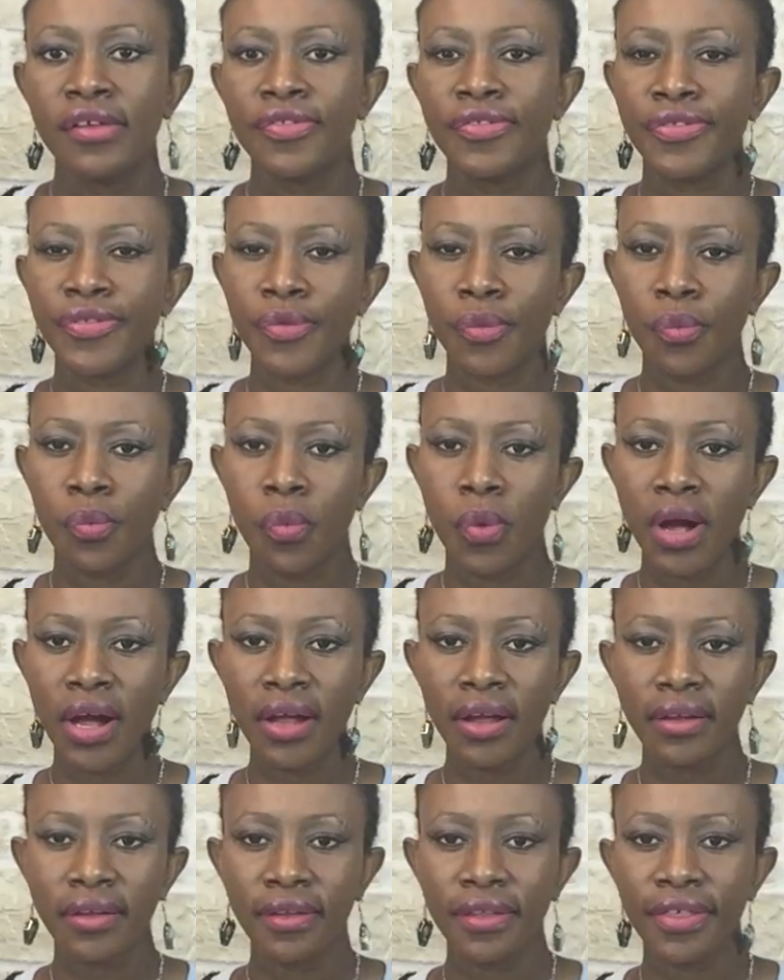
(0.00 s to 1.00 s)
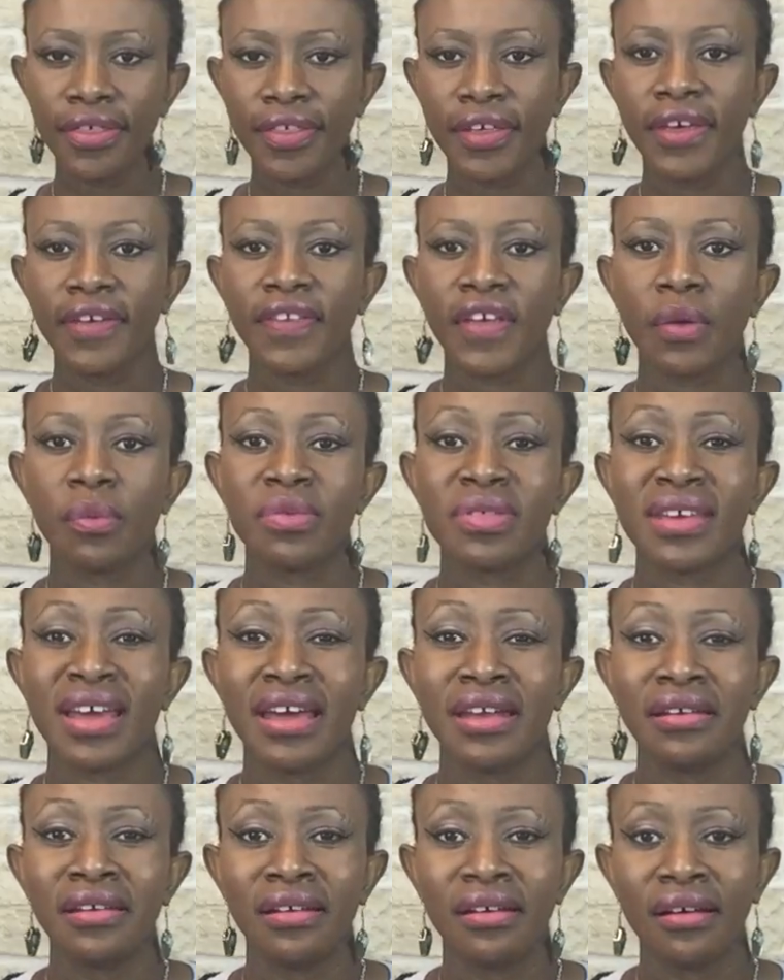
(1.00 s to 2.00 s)
the one thing that was
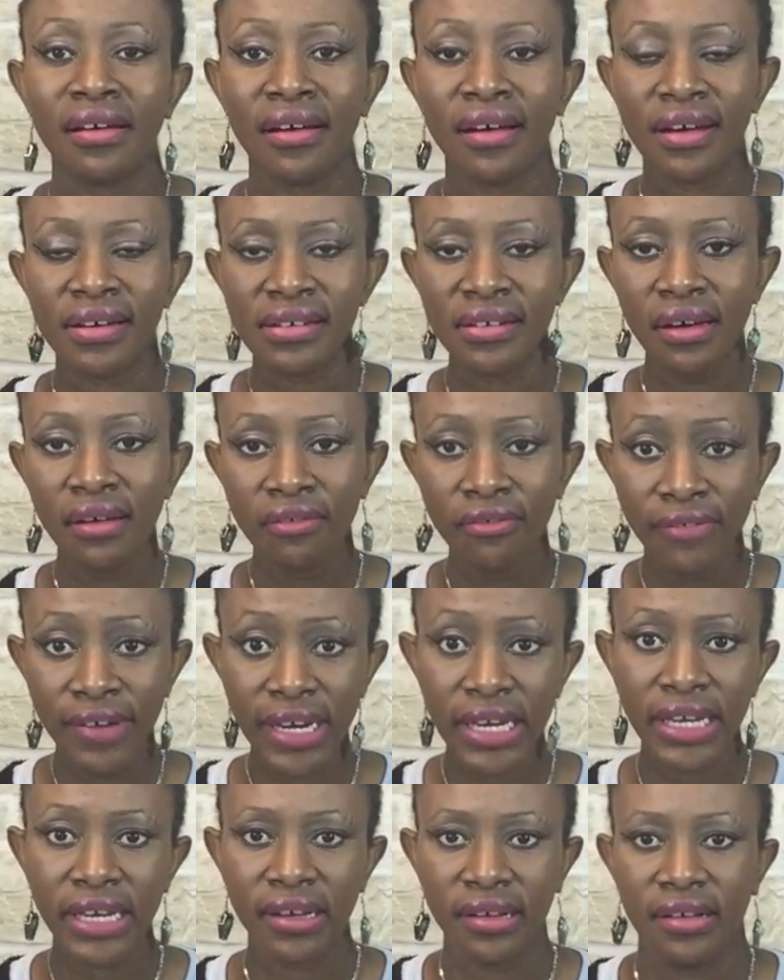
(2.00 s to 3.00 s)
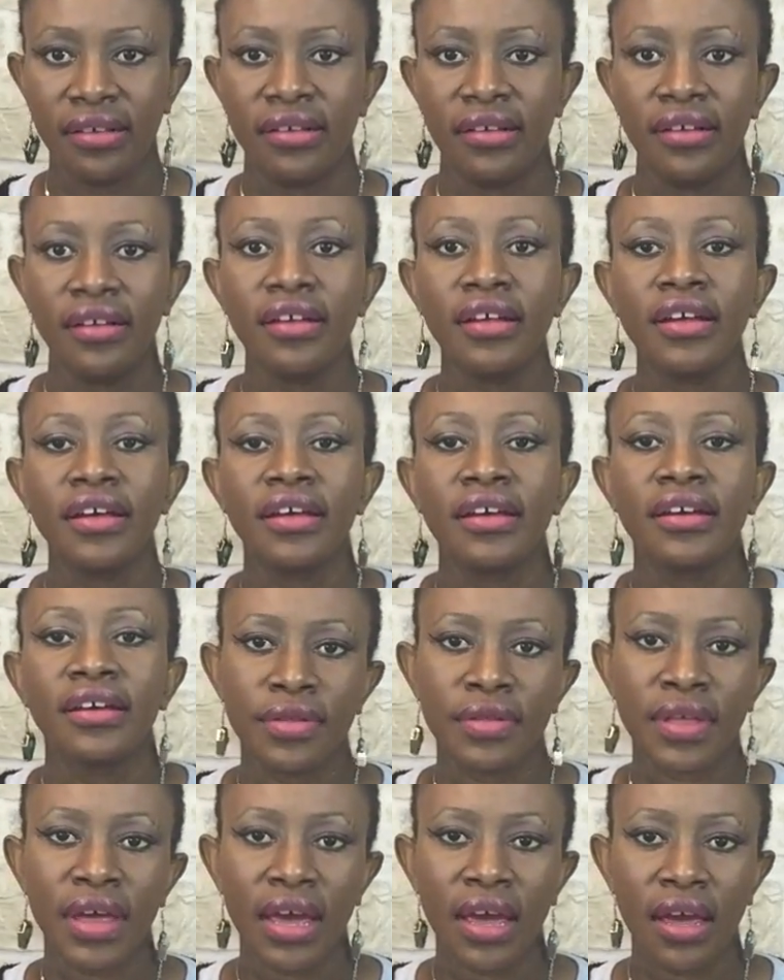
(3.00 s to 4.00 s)
kind of really is
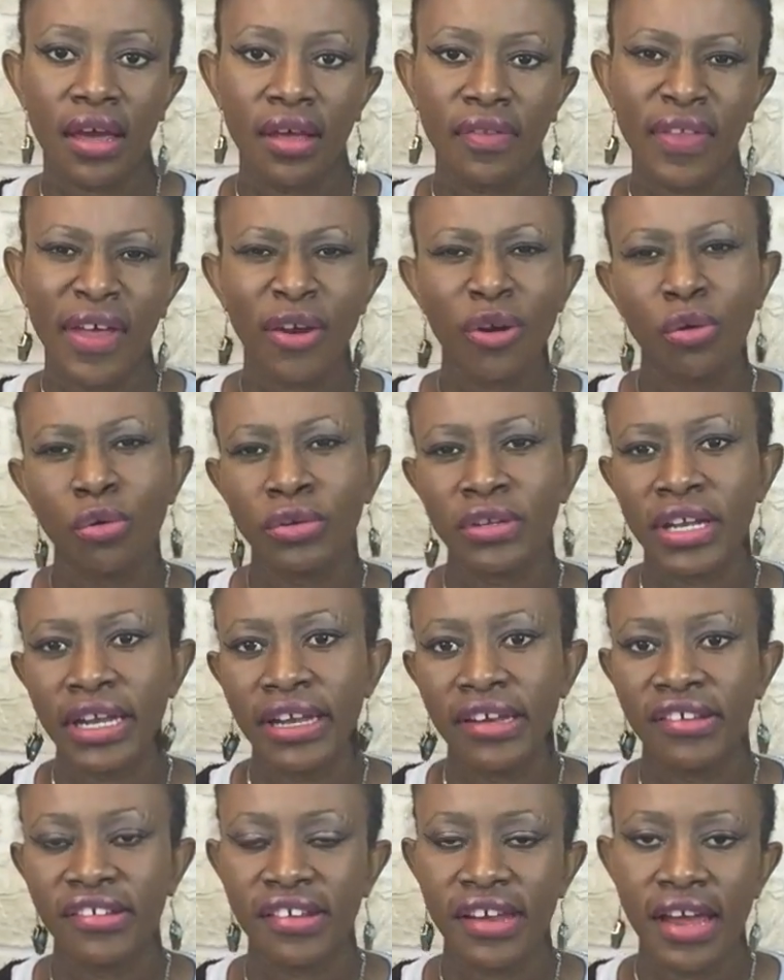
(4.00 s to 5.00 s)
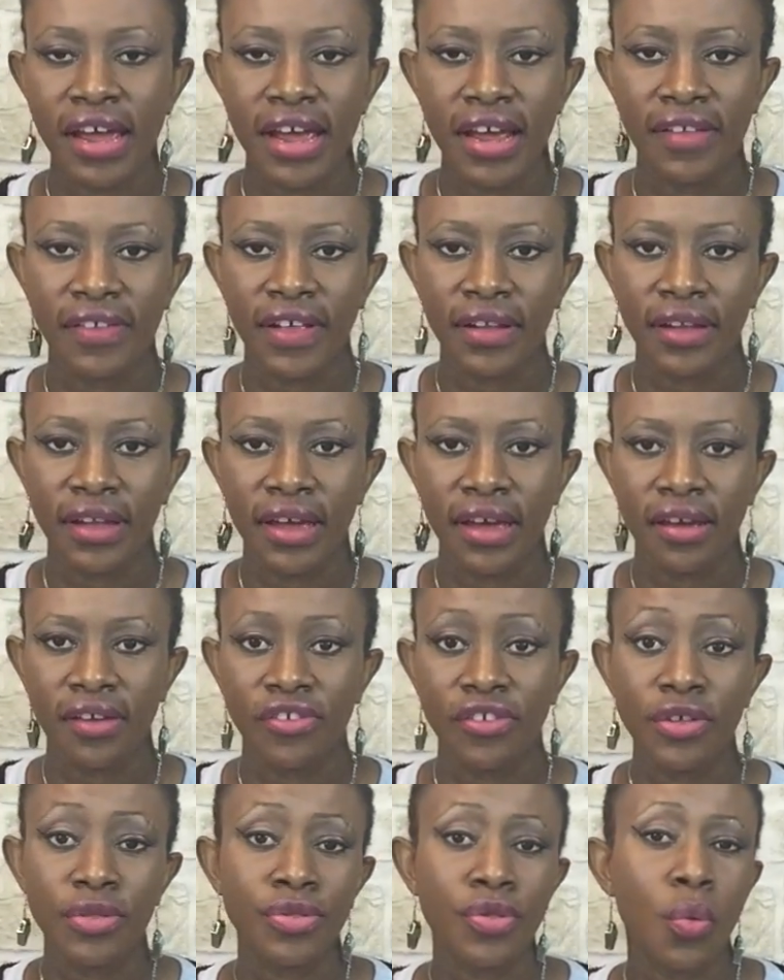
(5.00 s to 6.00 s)
that old cliche that like,
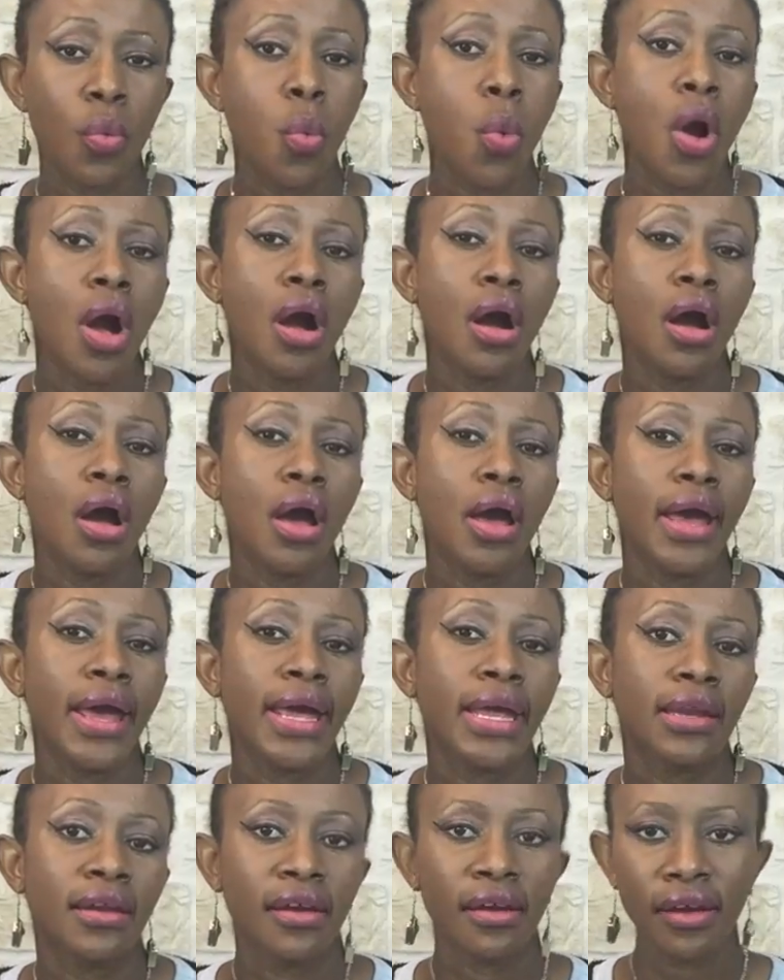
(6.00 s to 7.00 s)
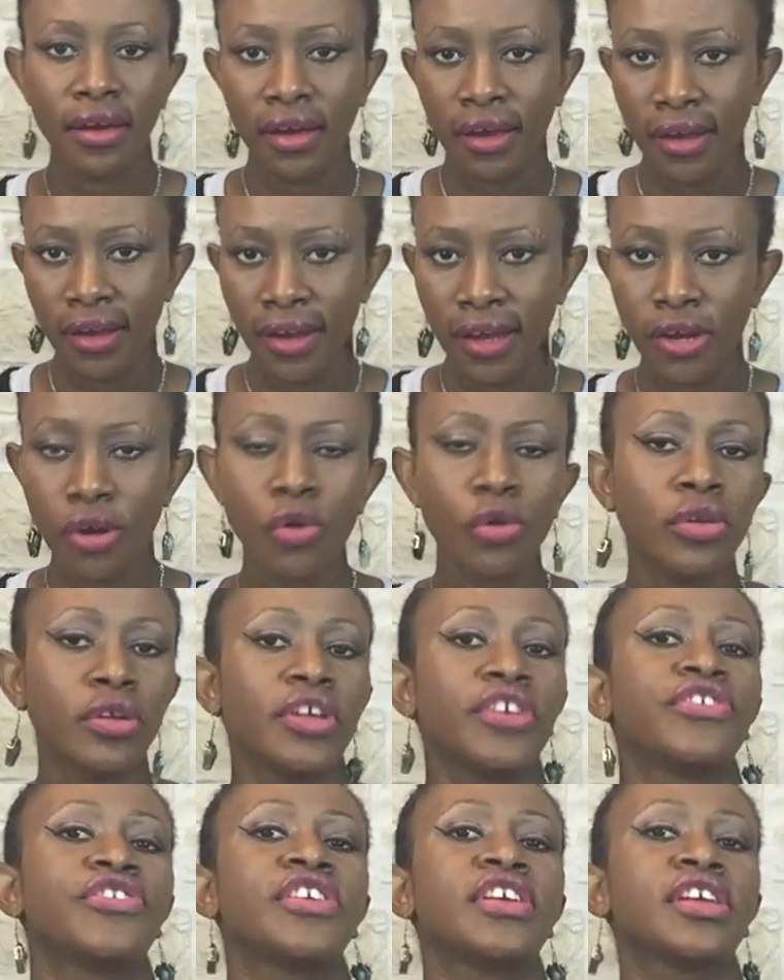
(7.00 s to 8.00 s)
she's the one and
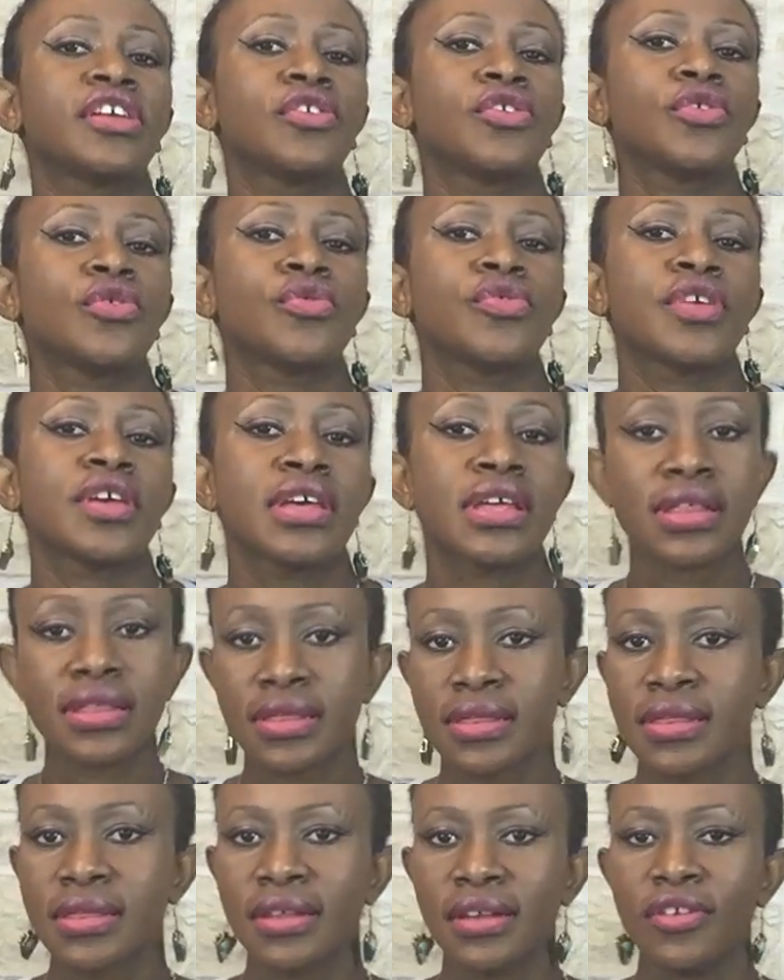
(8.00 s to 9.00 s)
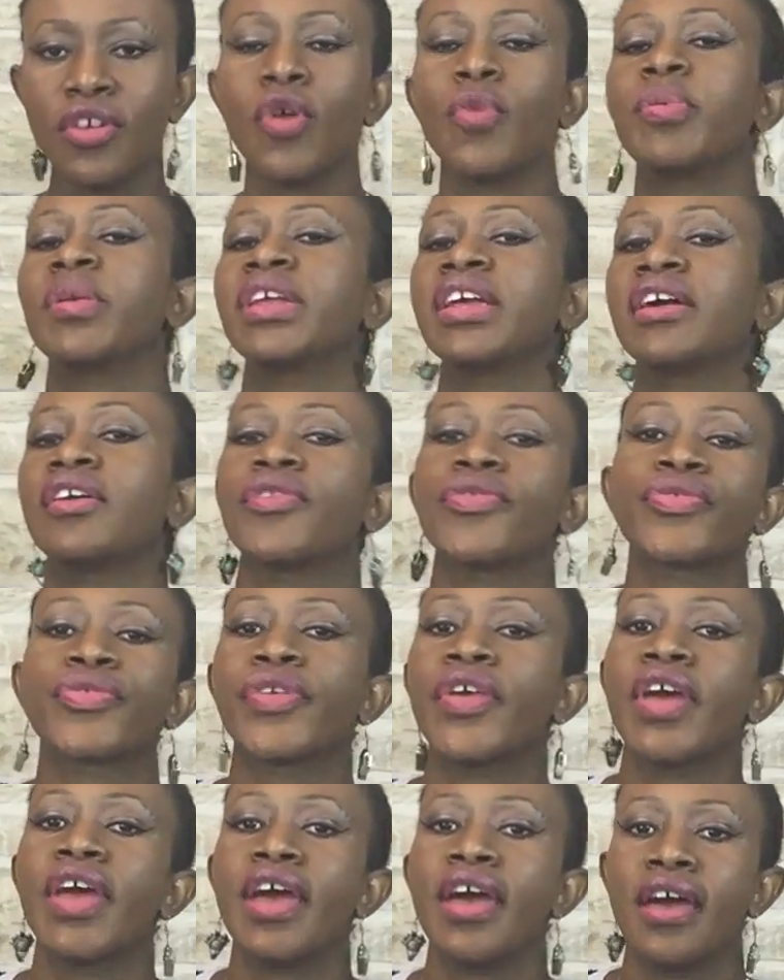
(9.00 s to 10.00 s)
only she can do this, nobody else
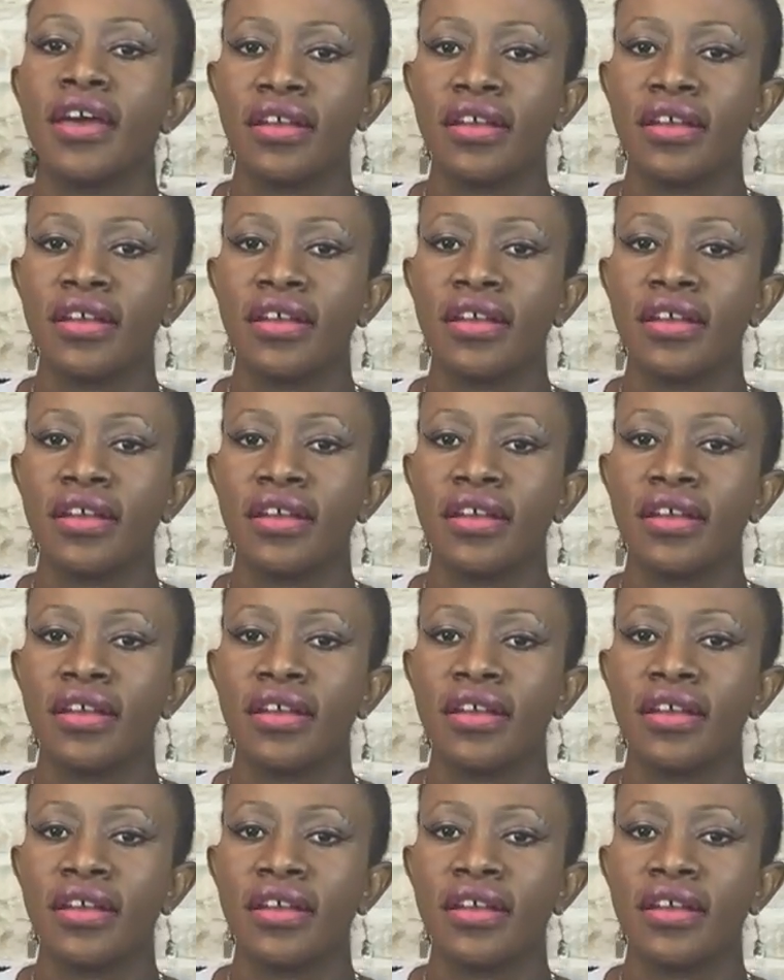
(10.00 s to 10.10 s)
can.